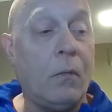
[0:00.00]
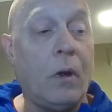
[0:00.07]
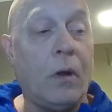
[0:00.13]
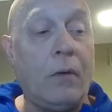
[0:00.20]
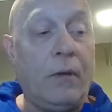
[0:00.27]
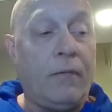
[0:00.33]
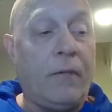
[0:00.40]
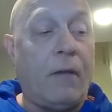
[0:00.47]

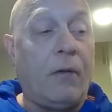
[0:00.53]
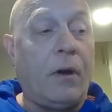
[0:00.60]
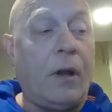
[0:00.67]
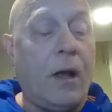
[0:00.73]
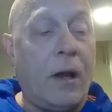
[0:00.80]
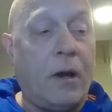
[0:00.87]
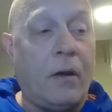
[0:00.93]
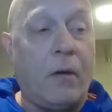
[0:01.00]
Well, we've covered
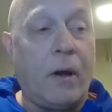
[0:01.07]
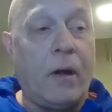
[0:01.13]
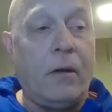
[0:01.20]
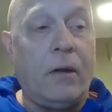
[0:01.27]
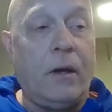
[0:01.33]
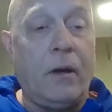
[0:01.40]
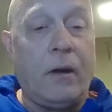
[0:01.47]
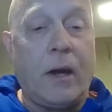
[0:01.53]
a lot of
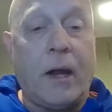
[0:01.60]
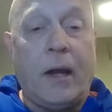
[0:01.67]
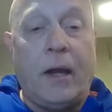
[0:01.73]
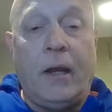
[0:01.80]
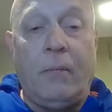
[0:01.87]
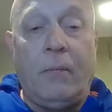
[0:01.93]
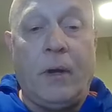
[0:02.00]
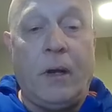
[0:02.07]
ground here,
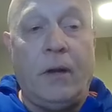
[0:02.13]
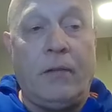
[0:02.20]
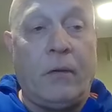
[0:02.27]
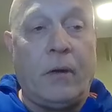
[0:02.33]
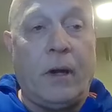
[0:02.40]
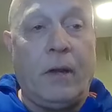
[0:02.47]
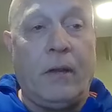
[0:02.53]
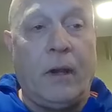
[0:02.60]
Heidi, but is
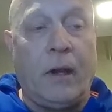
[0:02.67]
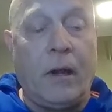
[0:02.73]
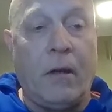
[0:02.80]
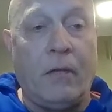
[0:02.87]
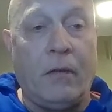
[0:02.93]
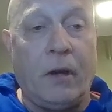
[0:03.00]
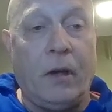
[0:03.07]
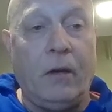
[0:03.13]
there anything
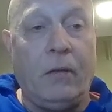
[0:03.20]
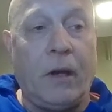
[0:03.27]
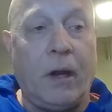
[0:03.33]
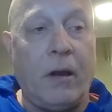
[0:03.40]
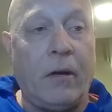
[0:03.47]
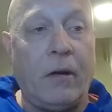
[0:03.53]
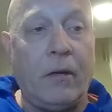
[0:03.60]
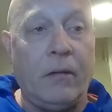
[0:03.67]
else that you'd
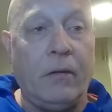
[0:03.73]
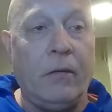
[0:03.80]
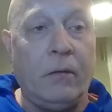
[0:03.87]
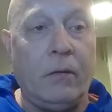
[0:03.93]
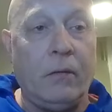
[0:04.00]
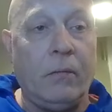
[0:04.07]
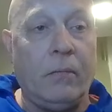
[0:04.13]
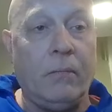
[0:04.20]
care
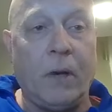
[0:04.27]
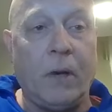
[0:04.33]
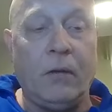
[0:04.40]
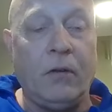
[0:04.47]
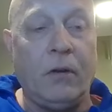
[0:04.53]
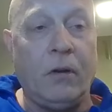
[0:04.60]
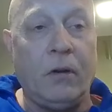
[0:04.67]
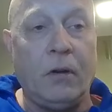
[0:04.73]
to
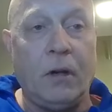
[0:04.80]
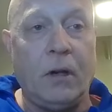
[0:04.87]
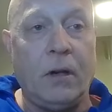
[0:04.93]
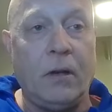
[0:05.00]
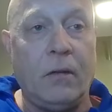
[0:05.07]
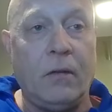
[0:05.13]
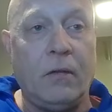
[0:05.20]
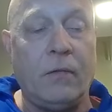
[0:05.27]
mention
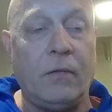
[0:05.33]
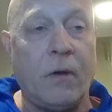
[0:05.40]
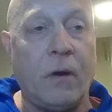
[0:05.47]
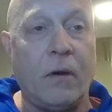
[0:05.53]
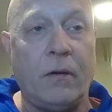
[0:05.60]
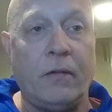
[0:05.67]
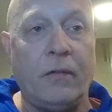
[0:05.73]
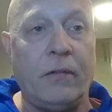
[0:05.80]
as
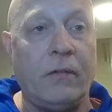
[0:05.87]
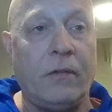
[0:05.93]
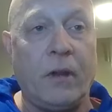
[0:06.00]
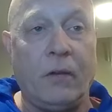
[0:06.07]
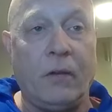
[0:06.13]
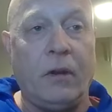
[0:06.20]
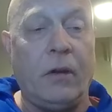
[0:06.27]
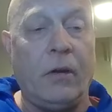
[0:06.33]
far as
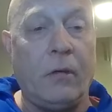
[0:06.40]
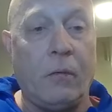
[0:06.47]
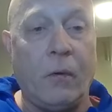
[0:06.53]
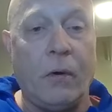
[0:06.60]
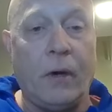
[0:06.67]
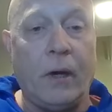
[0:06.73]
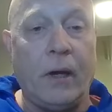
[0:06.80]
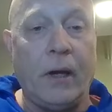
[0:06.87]
things that you're
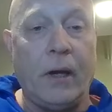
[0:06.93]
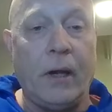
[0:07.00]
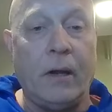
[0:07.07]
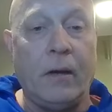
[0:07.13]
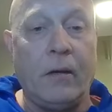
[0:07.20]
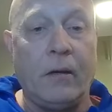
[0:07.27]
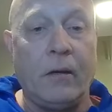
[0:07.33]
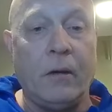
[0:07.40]
working
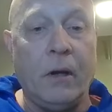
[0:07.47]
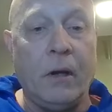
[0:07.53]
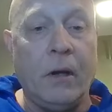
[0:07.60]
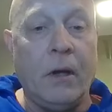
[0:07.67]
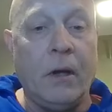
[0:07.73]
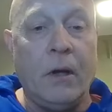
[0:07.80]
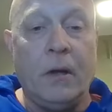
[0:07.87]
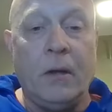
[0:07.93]
on, or
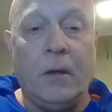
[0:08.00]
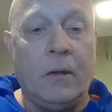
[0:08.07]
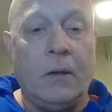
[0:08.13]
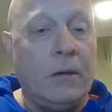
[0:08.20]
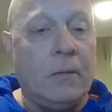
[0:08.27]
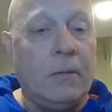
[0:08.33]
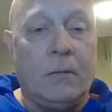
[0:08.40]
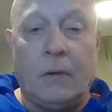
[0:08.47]

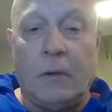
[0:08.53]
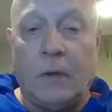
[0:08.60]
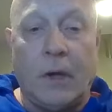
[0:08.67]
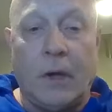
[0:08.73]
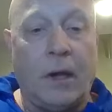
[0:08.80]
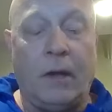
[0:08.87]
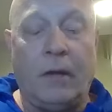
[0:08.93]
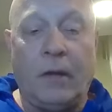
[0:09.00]

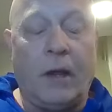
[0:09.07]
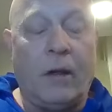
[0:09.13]
anything